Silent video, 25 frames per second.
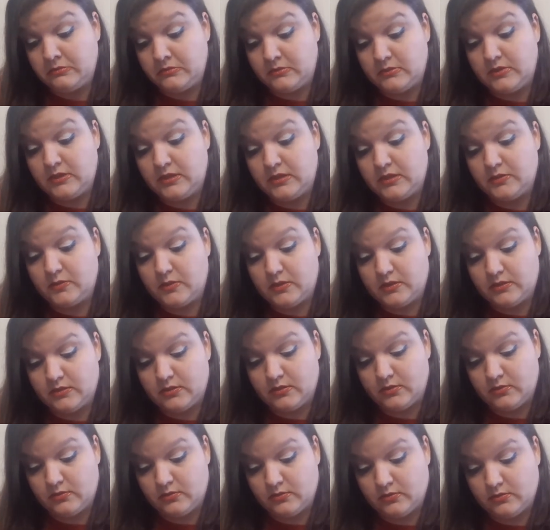This one
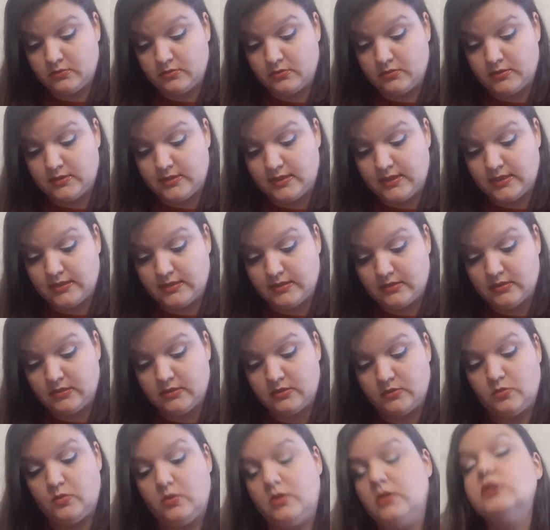doesn't
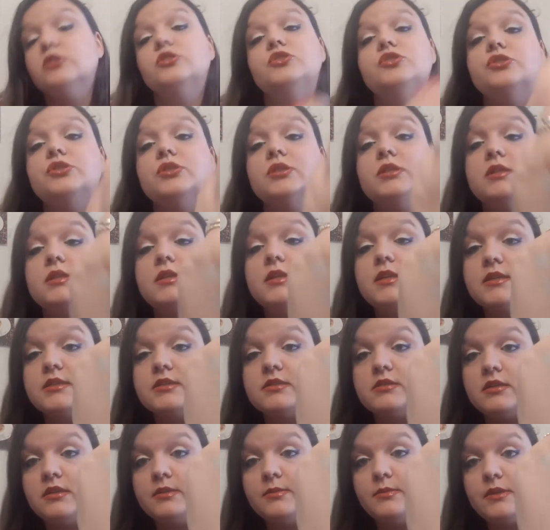swatch
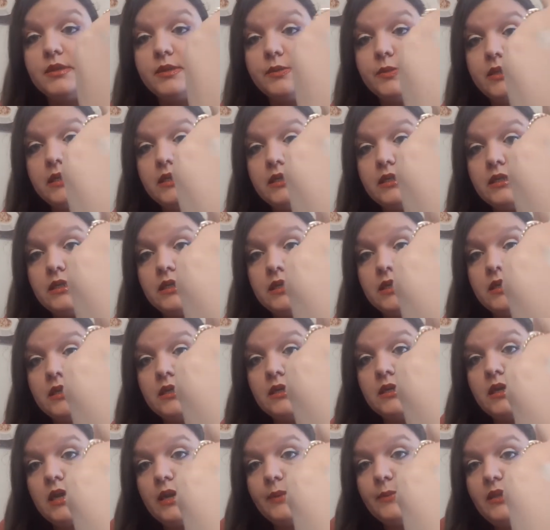extremely well.
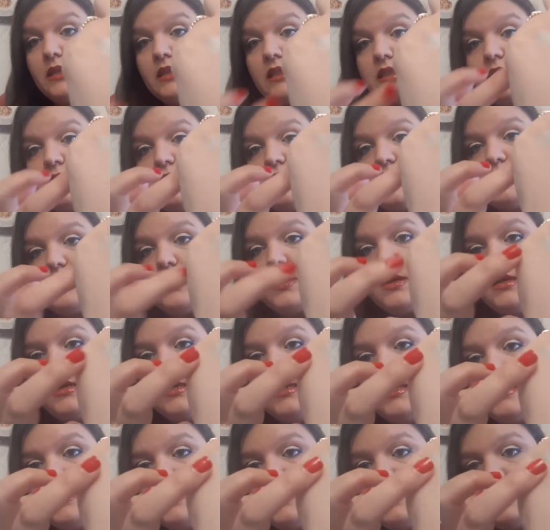I mean, this one
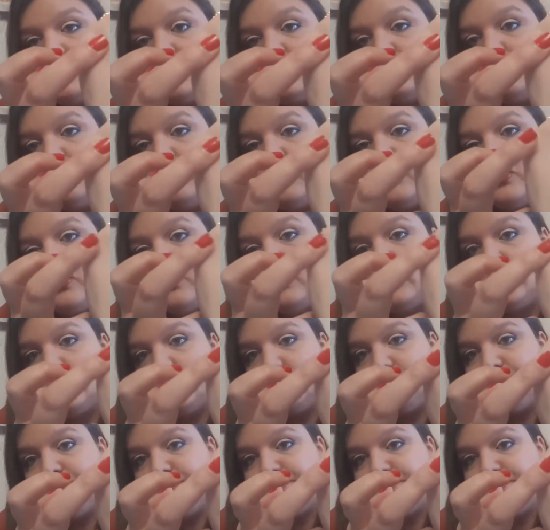is more